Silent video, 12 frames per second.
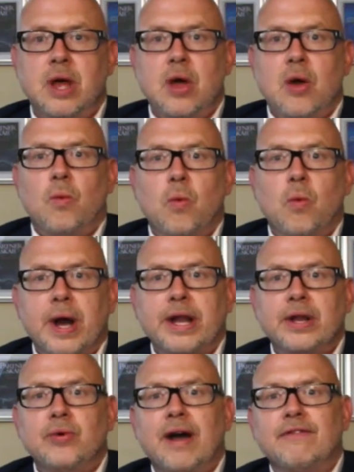when
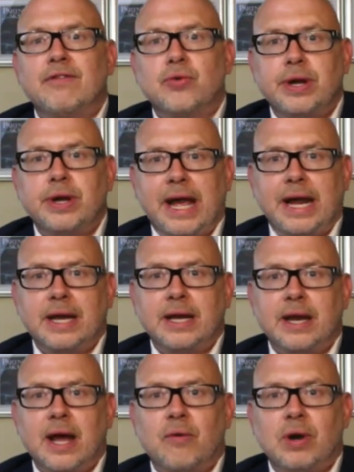you have
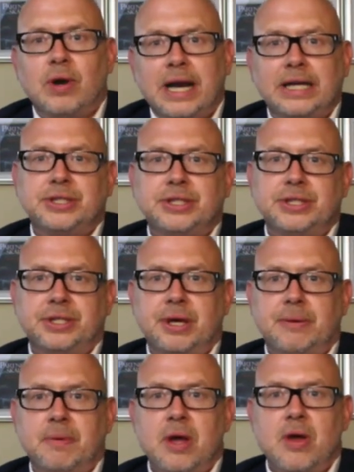created a
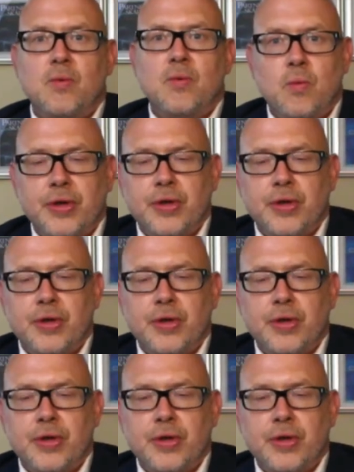relationship with